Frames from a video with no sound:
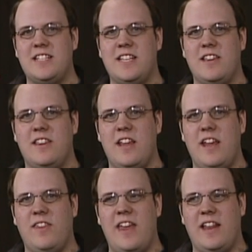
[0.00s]
It's
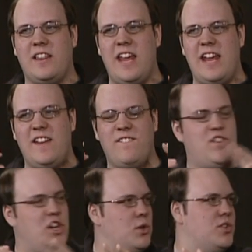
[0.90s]
that they
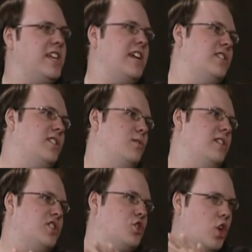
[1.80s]
infused into
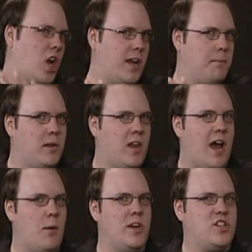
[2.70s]
this Tron
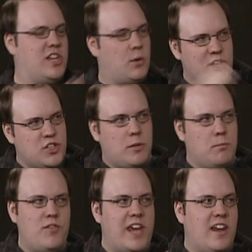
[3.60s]
plot, which the original
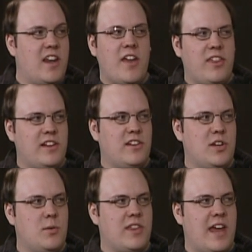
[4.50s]
movie had nothing to
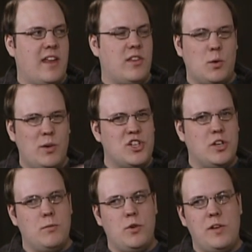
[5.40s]
do with that. The
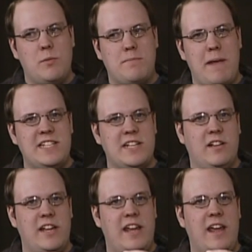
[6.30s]
original movie was
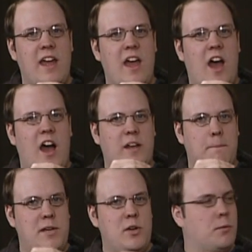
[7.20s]
basically a
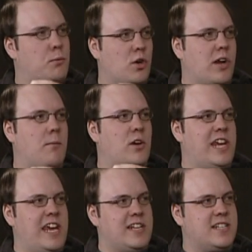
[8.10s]
computer programmer
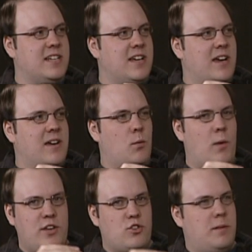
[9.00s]
geek's
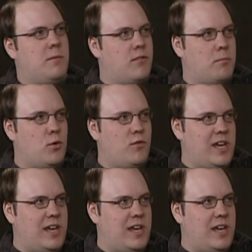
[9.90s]
wet dream of a movie.